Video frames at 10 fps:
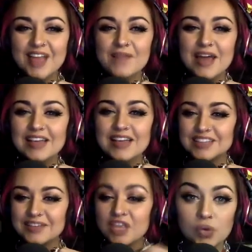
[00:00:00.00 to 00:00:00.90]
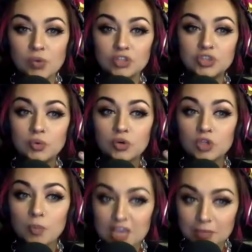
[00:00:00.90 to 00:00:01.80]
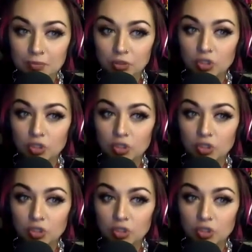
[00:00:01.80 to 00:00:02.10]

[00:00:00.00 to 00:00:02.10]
Amazing. To all the people